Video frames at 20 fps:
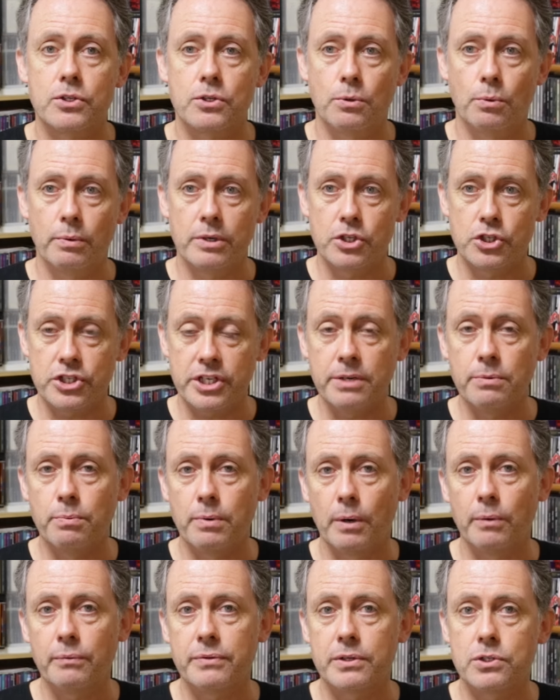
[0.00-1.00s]
So when she
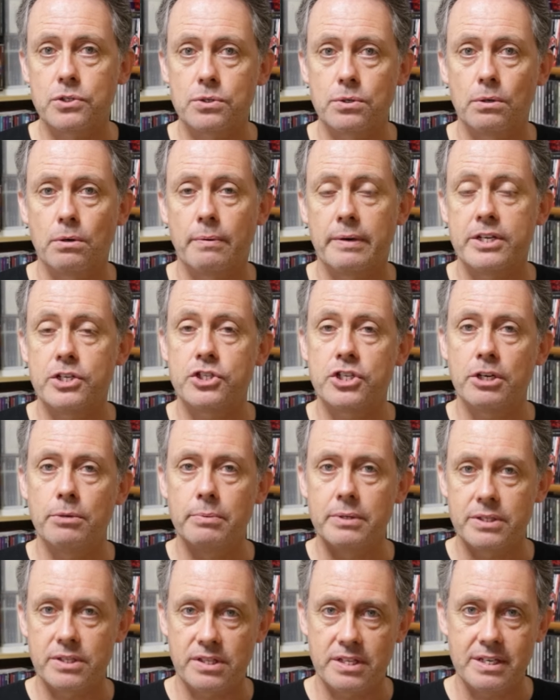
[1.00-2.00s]
wrote the story, she
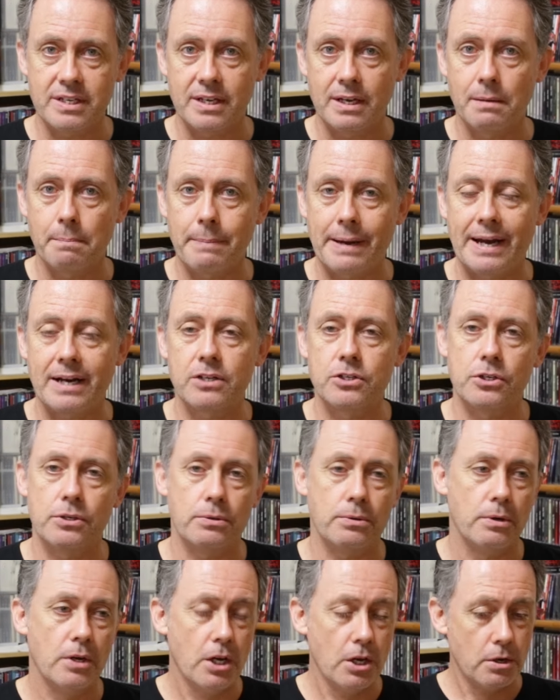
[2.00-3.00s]
was thinking back
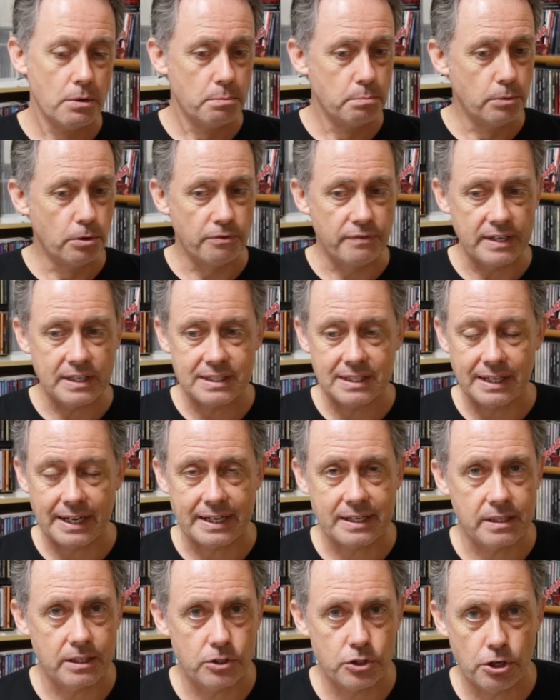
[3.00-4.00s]
to movies
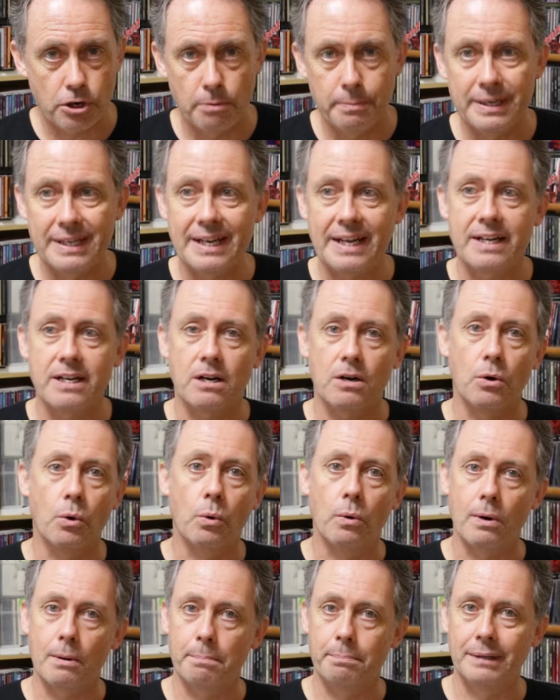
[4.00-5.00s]
like The Terminator
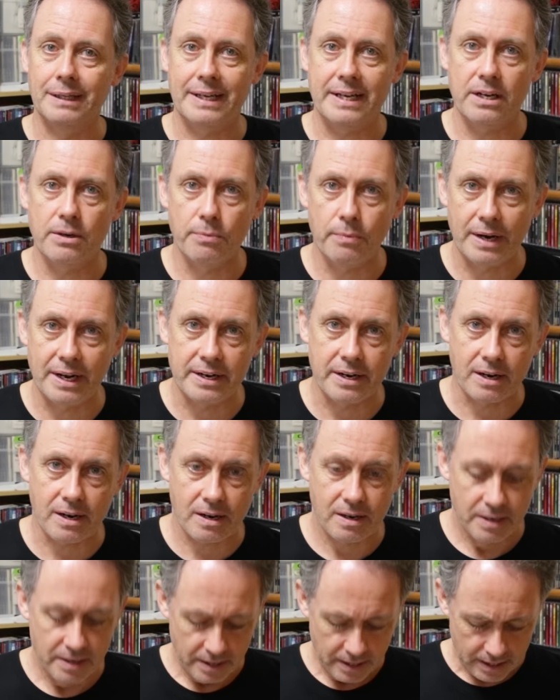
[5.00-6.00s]
or Blade
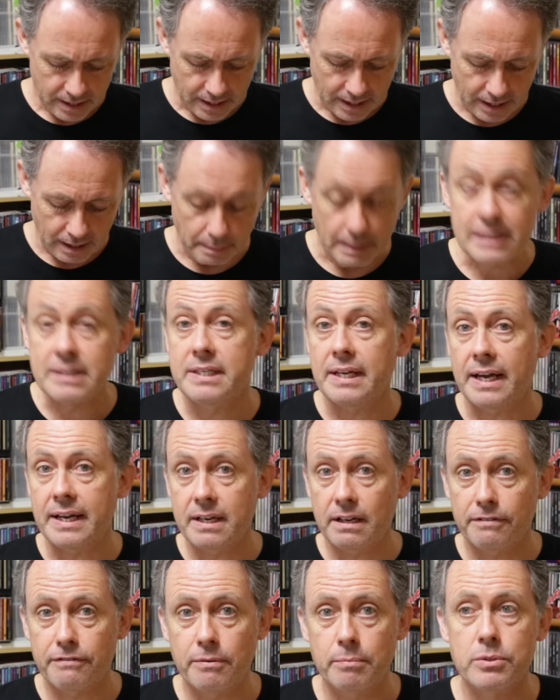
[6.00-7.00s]
Runner,
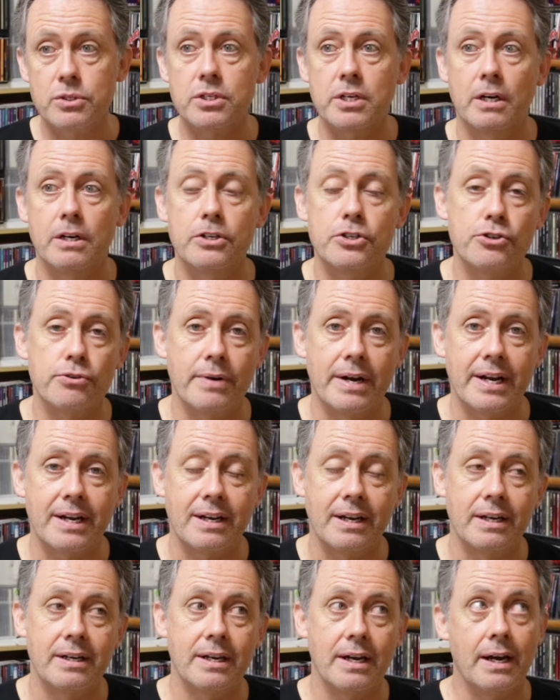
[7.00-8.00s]
Data from Star
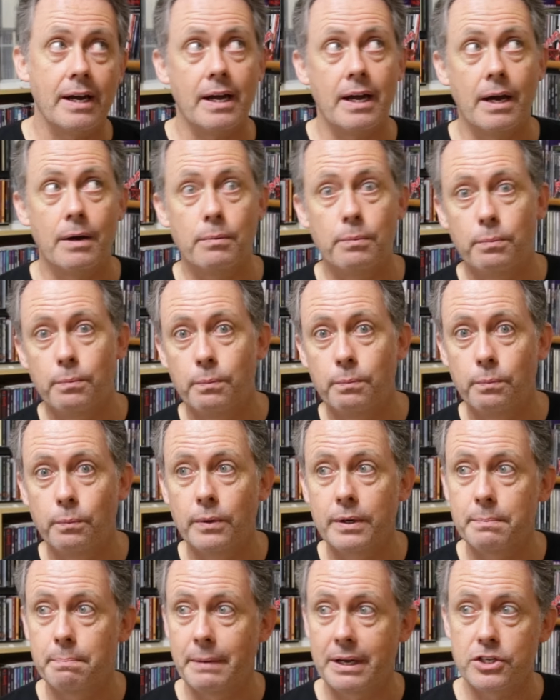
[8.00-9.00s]
Trek, and I
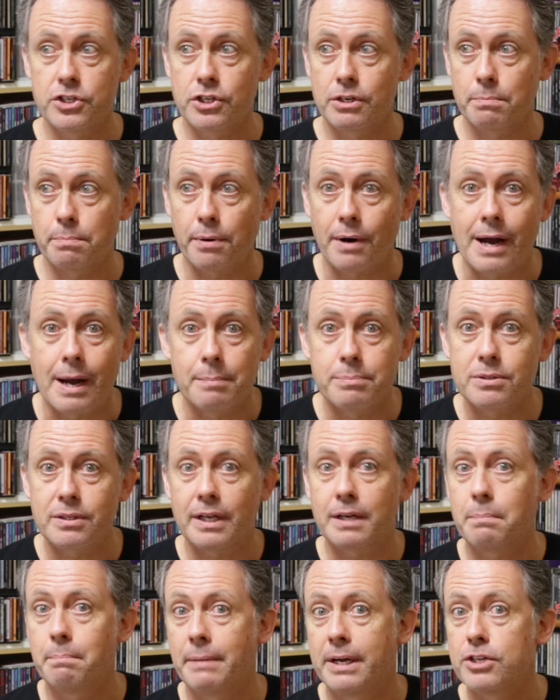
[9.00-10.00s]
would mention perhaps
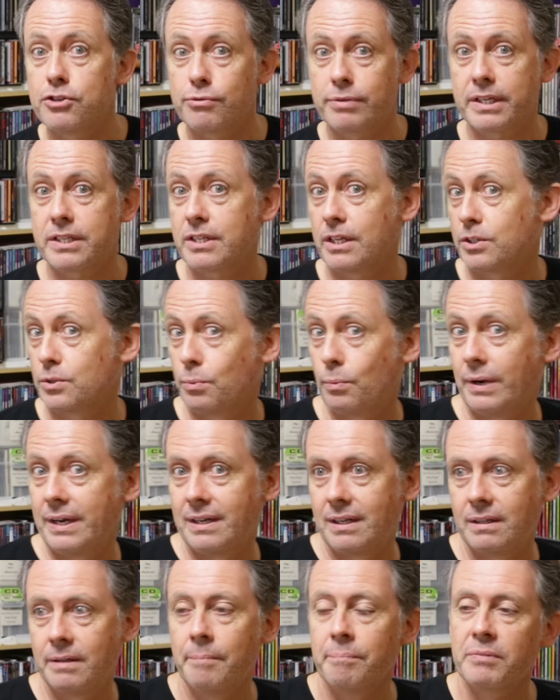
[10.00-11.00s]
like Matrix as
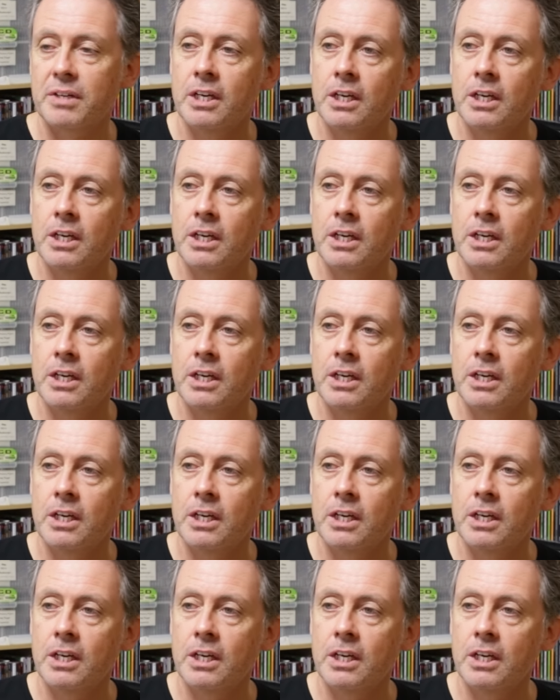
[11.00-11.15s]
well.